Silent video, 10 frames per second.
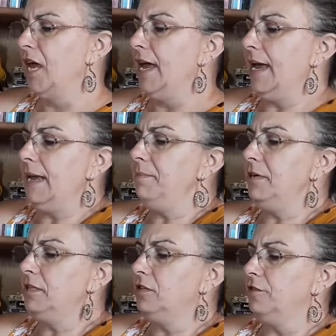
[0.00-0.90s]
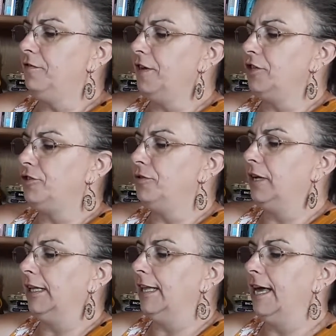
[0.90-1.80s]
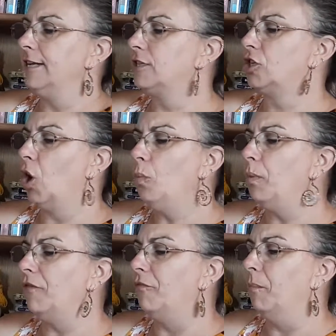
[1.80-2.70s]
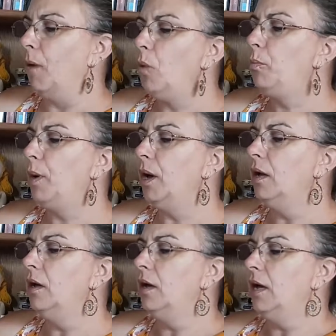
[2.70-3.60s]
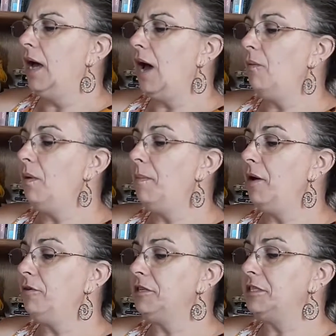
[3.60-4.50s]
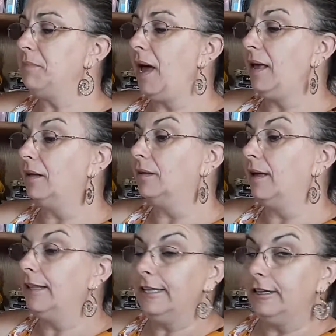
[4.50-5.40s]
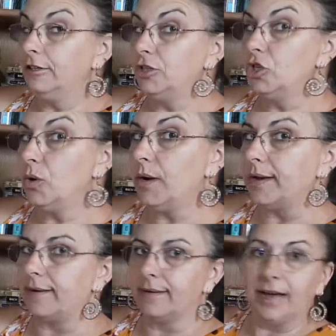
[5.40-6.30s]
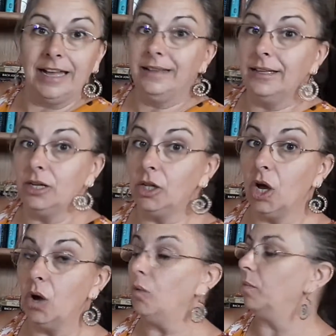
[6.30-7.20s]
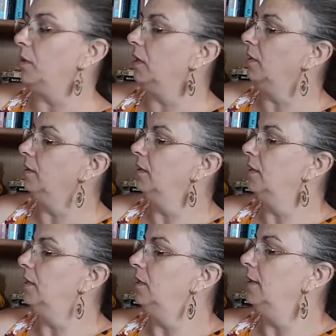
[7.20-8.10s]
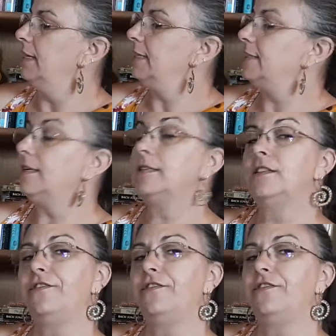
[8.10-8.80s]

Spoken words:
Hey, Mr. Fish, you kaleidoscope of mope. How about a smile, a little joy, a little hope? Says the